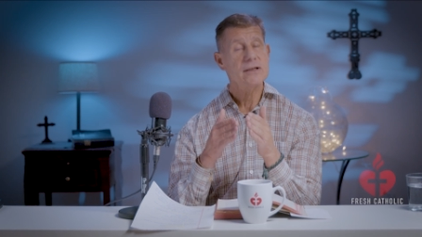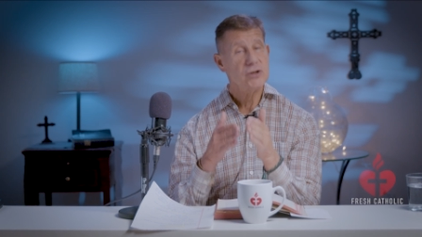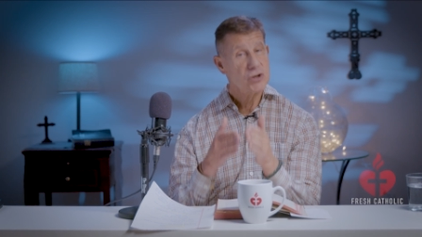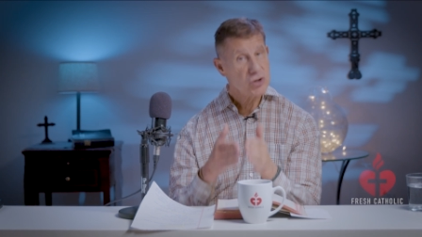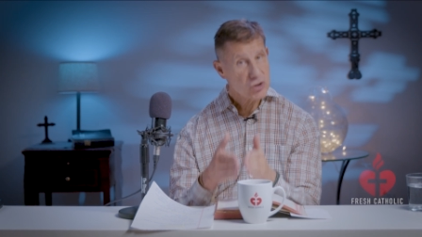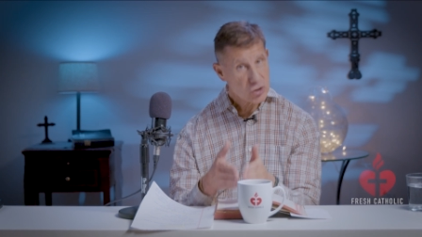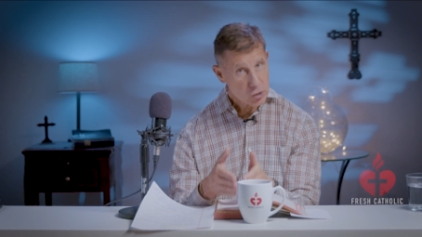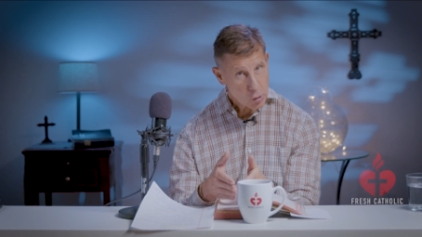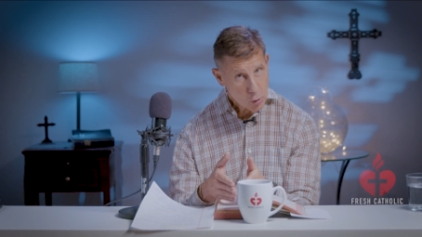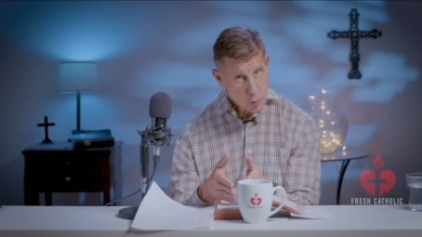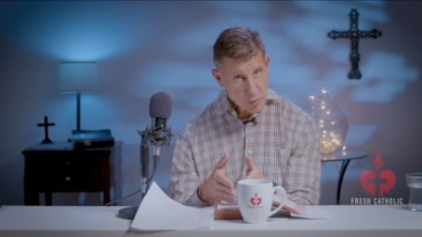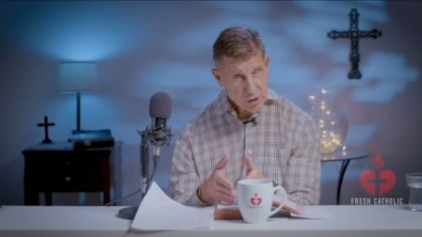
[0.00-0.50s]

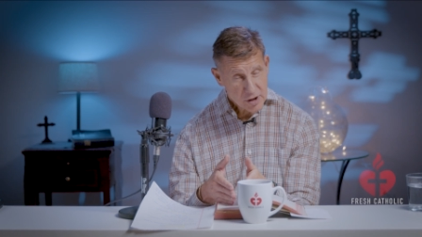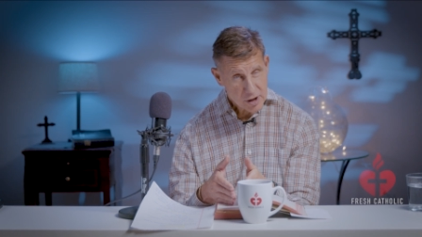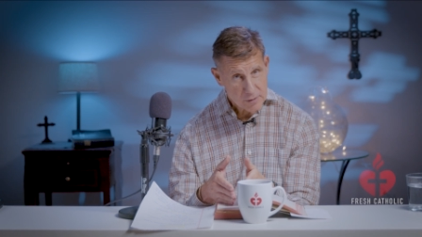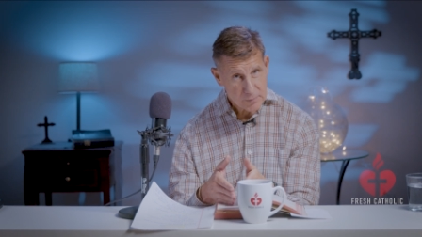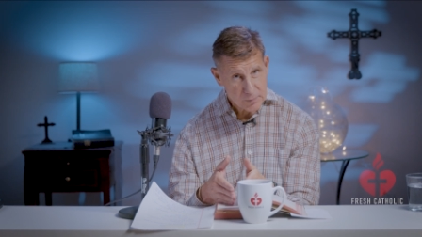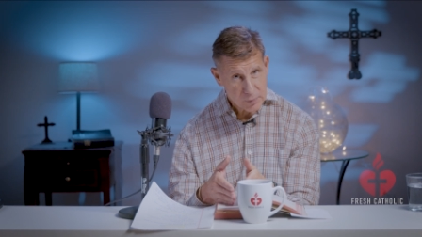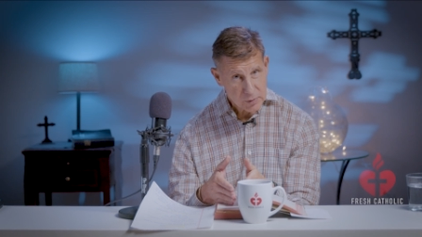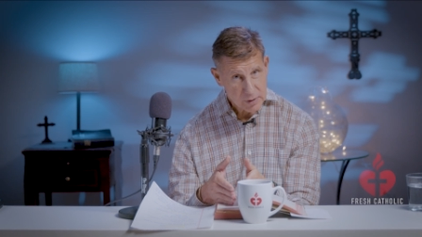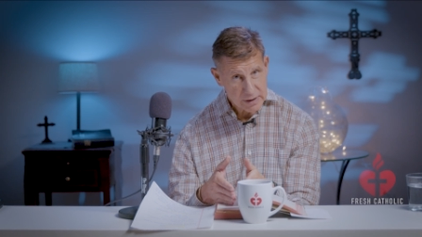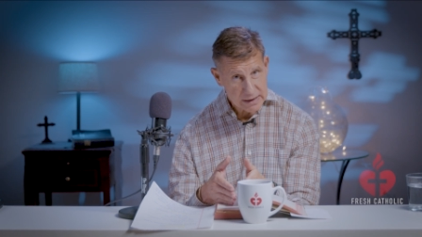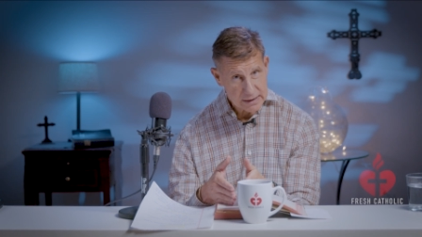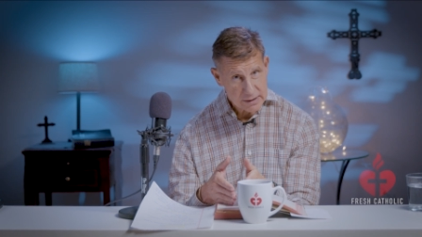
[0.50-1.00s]
so
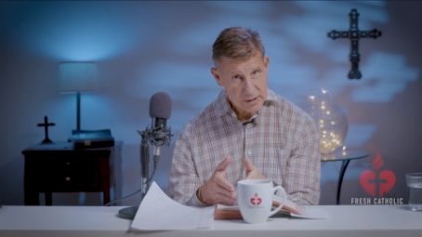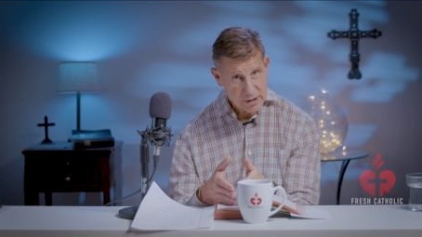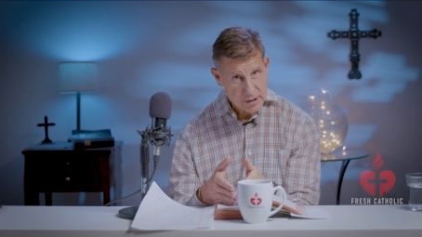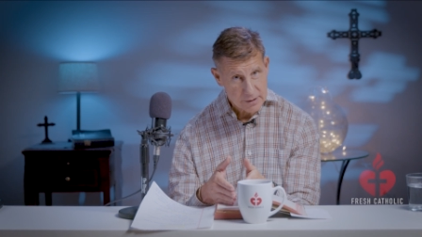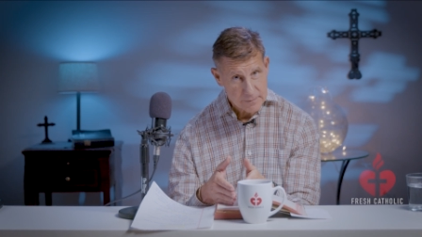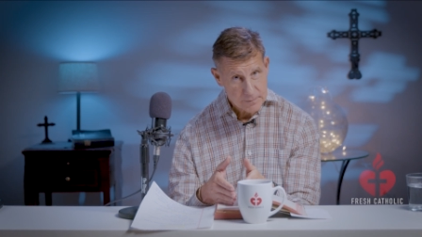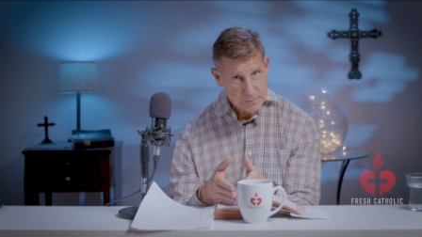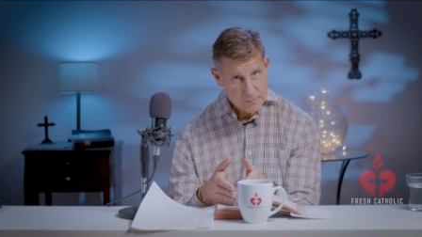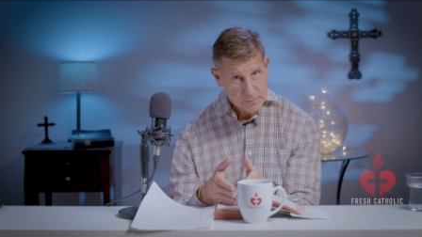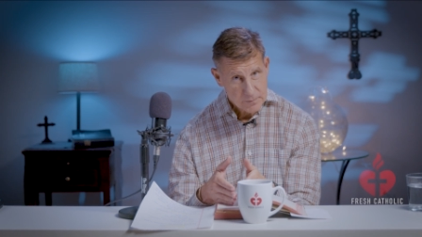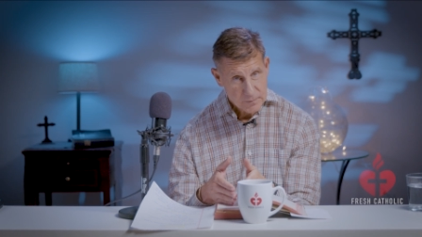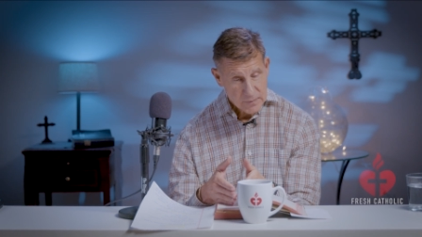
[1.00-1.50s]
complete
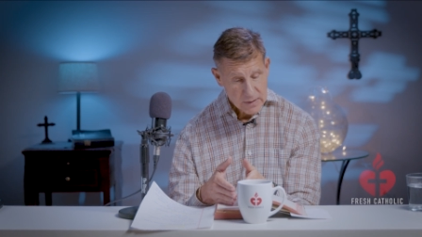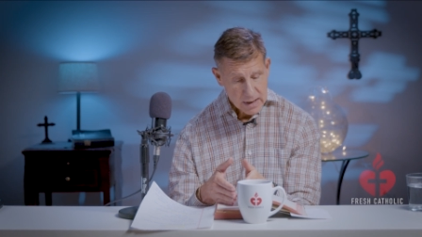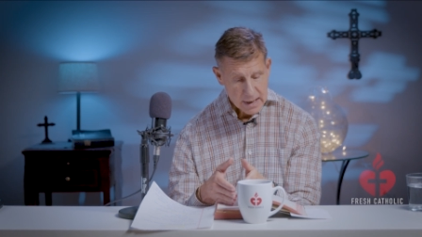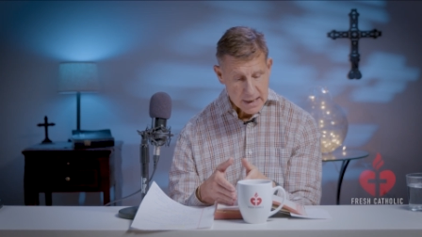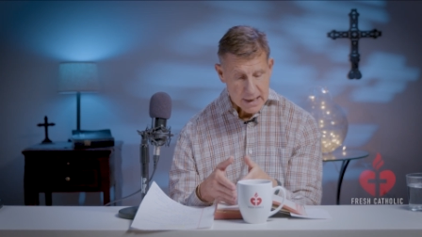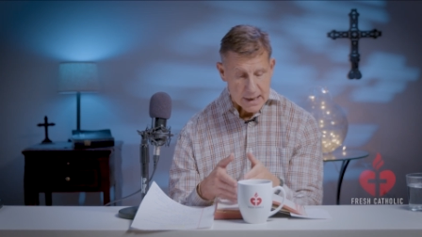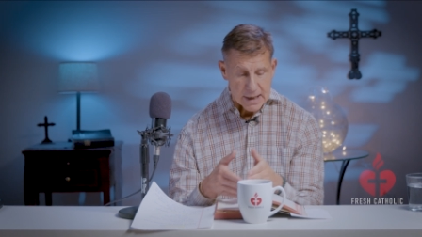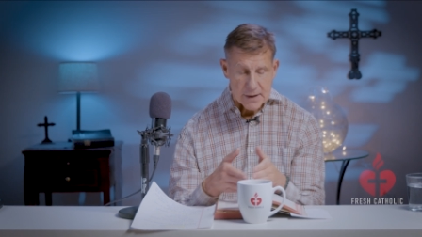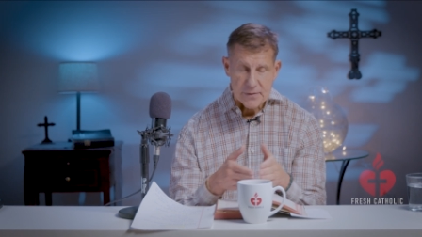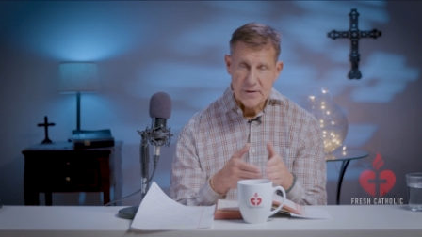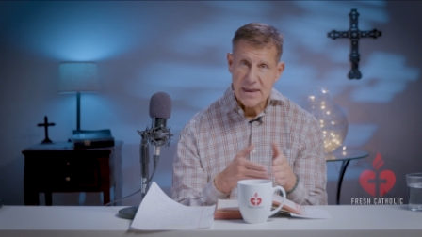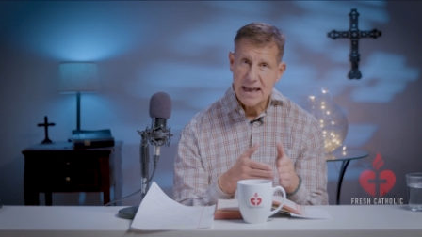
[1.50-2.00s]

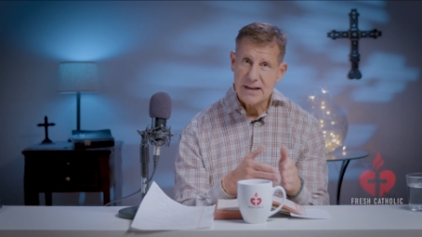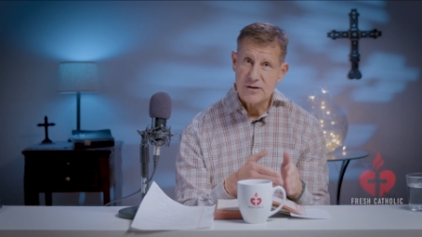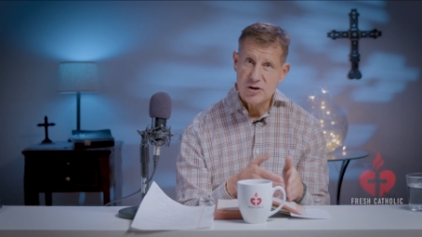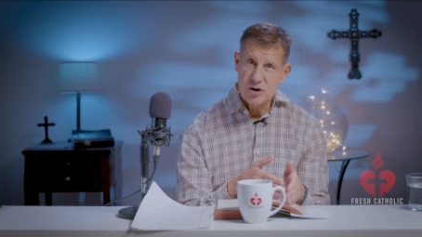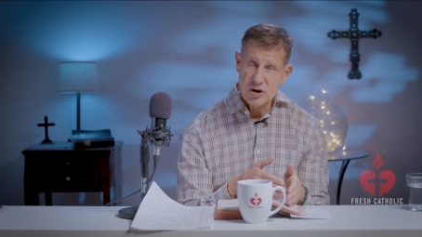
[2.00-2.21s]
that